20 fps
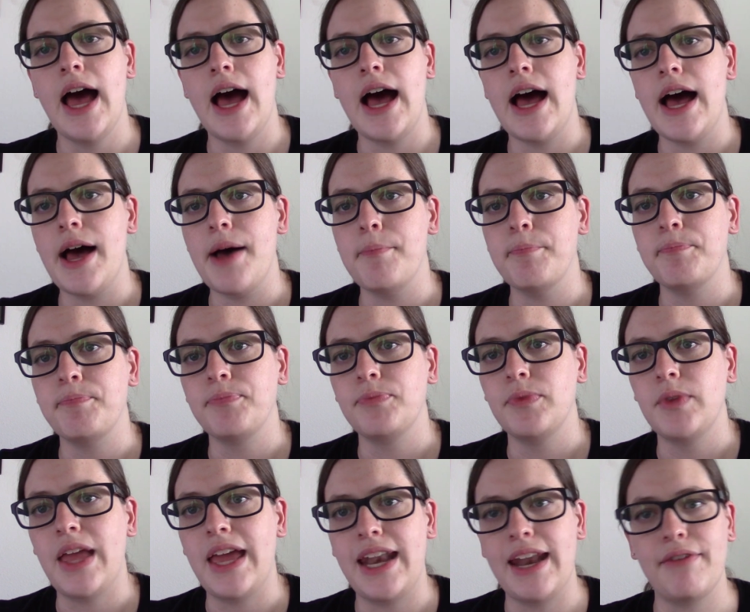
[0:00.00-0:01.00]
um,
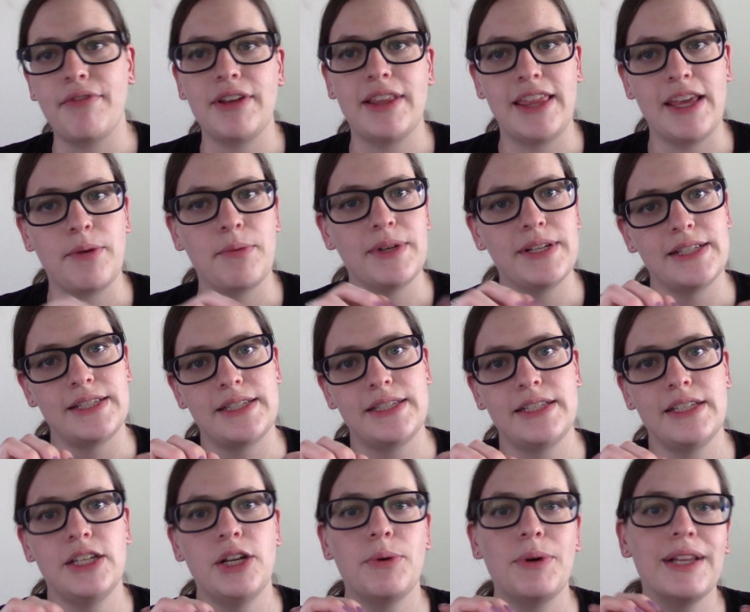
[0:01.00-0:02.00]
and everything was,
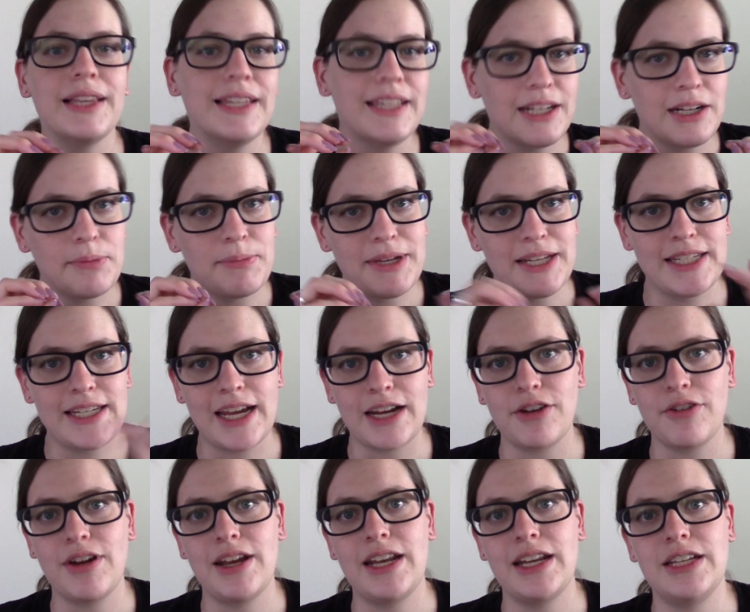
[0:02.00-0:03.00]
you know, a little bit
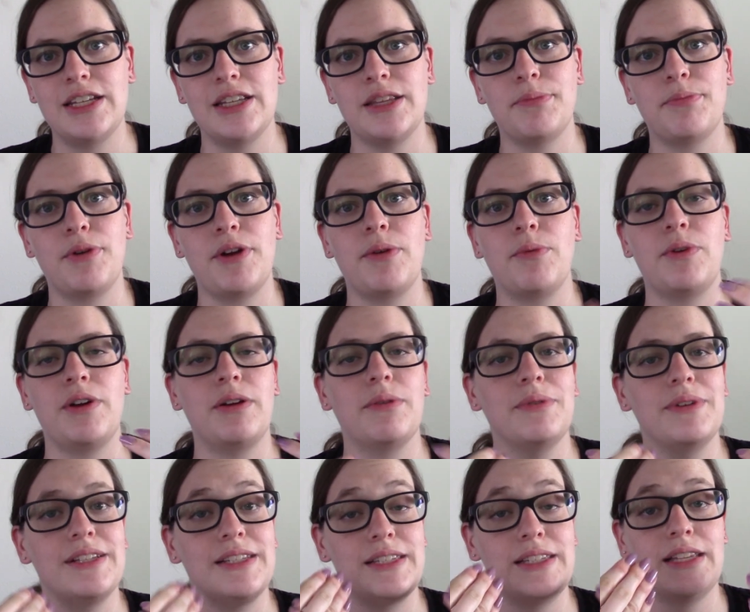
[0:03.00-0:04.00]
decorated to the point where it
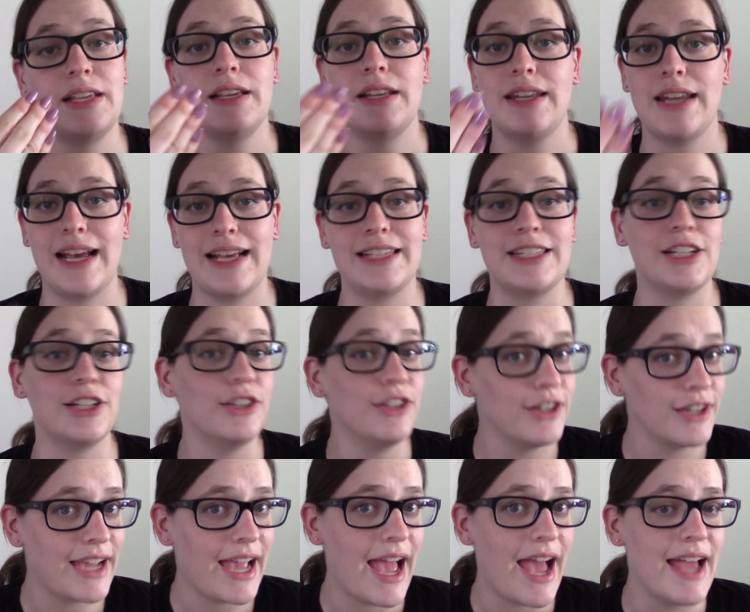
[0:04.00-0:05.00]
was nice to
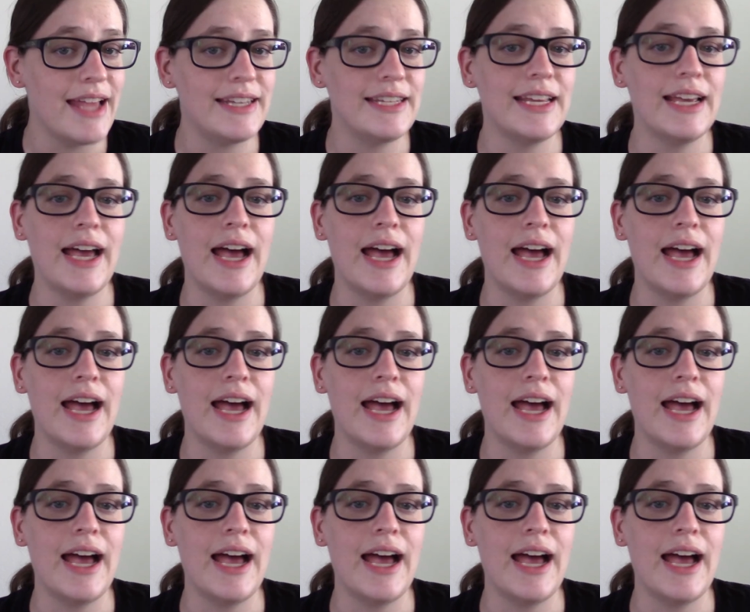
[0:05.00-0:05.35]
look at.